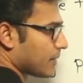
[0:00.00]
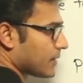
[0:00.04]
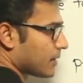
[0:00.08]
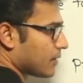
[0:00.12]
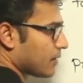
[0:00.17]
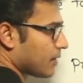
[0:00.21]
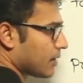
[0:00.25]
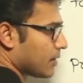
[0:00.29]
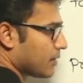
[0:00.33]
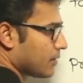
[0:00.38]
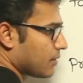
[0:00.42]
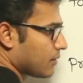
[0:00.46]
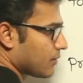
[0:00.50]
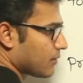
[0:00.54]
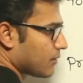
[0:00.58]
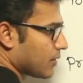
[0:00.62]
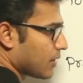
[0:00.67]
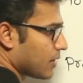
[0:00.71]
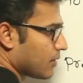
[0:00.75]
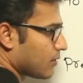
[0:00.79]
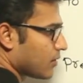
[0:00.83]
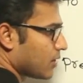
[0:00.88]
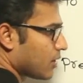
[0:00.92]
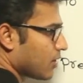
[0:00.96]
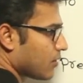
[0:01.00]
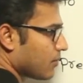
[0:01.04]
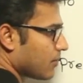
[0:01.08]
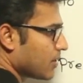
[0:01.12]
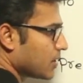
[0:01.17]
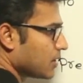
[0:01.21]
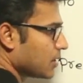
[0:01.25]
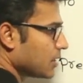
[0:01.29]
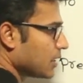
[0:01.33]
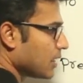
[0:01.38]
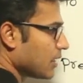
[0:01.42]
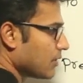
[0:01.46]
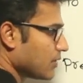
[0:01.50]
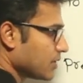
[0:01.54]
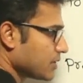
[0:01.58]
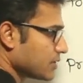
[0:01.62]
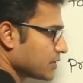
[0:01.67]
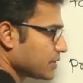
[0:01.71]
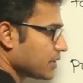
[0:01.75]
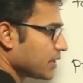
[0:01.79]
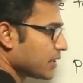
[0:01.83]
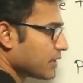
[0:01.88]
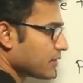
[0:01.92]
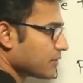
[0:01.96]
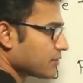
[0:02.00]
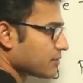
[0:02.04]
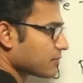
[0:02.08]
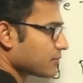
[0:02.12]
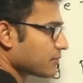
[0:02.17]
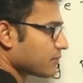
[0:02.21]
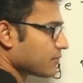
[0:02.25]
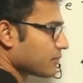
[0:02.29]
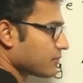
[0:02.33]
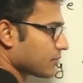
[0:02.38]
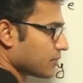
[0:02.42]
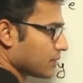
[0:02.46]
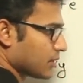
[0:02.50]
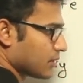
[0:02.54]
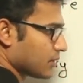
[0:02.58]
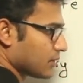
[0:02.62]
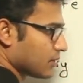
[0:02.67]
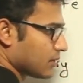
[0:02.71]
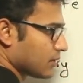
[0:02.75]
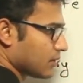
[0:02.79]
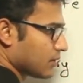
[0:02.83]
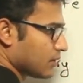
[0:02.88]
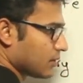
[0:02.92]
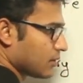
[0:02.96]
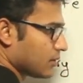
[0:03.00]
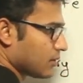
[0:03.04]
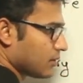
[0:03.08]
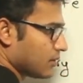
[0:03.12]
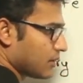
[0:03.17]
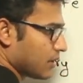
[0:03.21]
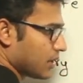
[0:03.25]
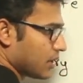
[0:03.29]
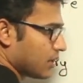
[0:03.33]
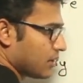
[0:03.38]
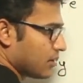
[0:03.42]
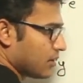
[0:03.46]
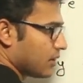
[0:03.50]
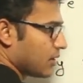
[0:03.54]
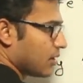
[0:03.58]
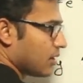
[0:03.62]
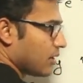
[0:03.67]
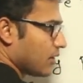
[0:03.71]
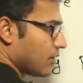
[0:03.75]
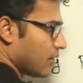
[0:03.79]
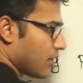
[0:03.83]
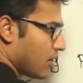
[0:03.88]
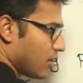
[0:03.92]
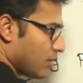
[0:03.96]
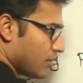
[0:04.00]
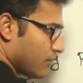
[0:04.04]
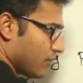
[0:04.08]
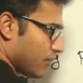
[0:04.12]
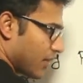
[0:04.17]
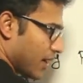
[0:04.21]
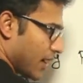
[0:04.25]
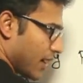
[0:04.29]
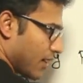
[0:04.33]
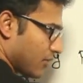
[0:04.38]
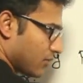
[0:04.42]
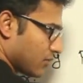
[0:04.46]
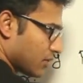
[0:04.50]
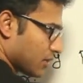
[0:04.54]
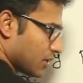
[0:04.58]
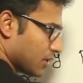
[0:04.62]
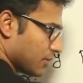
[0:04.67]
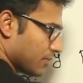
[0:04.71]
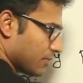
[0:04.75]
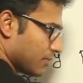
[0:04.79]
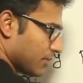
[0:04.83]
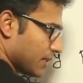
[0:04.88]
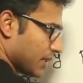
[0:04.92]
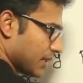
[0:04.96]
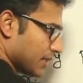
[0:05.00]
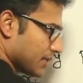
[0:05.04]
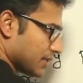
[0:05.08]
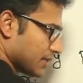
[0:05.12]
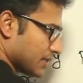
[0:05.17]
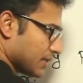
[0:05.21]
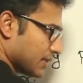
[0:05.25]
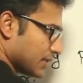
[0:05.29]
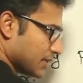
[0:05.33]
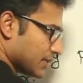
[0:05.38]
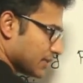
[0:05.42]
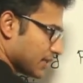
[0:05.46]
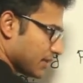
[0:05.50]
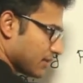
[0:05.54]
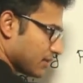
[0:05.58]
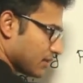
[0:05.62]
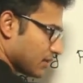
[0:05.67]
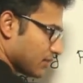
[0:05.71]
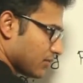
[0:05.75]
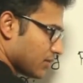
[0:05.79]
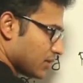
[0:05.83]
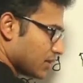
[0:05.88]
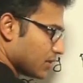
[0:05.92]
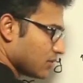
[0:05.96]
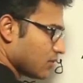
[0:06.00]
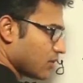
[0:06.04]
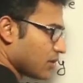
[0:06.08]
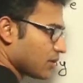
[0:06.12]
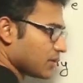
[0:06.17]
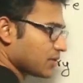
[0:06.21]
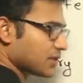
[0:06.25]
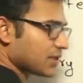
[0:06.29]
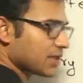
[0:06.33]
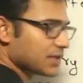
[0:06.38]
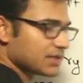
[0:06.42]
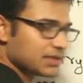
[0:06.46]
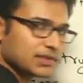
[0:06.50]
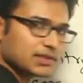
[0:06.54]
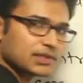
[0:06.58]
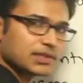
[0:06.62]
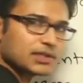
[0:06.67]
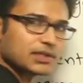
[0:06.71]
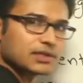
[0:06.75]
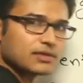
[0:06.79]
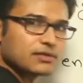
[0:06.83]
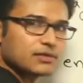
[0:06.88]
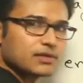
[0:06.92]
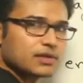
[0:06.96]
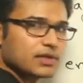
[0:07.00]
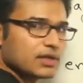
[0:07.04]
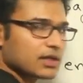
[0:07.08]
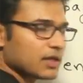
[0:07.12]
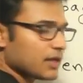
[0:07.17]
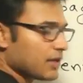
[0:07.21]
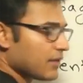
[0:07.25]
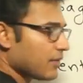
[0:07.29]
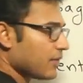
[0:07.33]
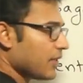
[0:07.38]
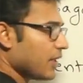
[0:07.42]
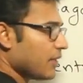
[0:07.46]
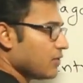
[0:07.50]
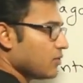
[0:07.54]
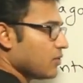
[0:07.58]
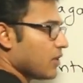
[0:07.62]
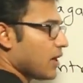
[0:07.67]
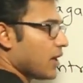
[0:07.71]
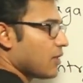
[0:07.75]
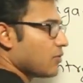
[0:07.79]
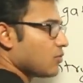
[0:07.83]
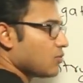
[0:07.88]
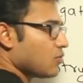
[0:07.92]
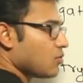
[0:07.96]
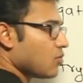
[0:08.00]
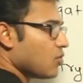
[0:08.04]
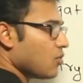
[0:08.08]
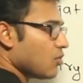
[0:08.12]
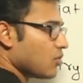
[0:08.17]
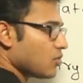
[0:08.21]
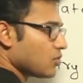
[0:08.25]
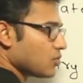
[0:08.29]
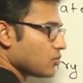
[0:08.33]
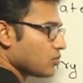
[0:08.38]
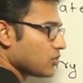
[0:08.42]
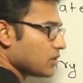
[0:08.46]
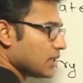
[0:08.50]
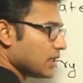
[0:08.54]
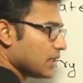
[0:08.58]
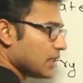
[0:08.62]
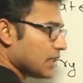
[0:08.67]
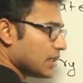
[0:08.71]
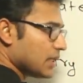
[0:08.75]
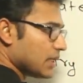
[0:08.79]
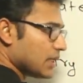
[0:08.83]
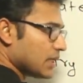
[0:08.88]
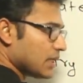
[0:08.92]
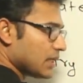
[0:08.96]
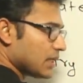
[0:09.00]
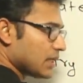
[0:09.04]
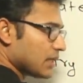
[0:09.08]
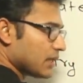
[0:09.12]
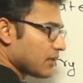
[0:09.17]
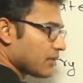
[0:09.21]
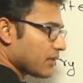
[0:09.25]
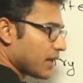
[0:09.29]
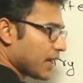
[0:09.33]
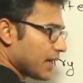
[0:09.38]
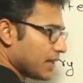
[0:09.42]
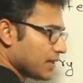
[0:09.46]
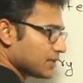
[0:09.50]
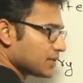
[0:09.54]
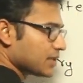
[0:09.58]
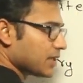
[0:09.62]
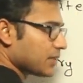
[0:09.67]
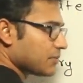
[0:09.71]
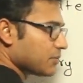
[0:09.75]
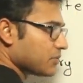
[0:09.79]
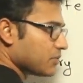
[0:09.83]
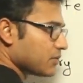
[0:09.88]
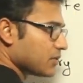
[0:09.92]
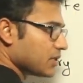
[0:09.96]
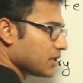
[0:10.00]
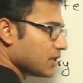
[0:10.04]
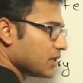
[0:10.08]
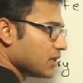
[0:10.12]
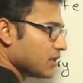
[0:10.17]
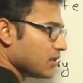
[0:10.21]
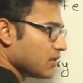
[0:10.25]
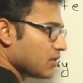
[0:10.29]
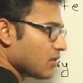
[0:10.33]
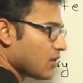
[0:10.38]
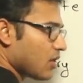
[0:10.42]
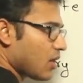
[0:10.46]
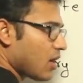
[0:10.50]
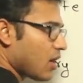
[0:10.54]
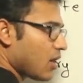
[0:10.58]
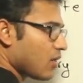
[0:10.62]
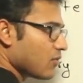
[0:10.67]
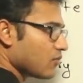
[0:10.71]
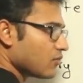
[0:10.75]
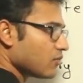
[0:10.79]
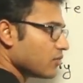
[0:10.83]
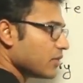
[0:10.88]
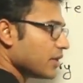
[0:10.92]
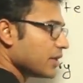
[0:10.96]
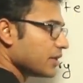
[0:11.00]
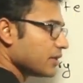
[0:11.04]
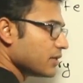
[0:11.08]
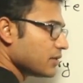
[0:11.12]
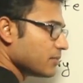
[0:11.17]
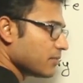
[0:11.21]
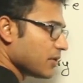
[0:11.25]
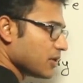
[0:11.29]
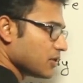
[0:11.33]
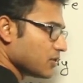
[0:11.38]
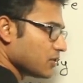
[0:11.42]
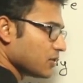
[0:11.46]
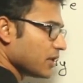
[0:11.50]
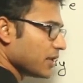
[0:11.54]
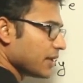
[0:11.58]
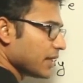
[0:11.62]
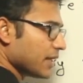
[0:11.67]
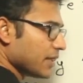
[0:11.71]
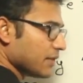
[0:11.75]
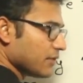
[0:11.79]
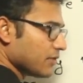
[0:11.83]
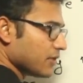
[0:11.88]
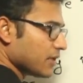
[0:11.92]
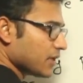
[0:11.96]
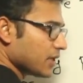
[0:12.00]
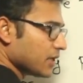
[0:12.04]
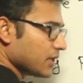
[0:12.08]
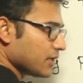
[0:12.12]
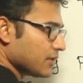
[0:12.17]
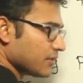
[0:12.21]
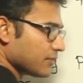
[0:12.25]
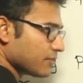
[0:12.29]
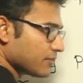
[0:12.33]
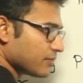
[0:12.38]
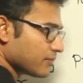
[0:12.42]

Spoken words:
right, and we have many levels there, right? Now if I have to replace this entry with in-order successor, then you have to go to the right subtree of that particular entry,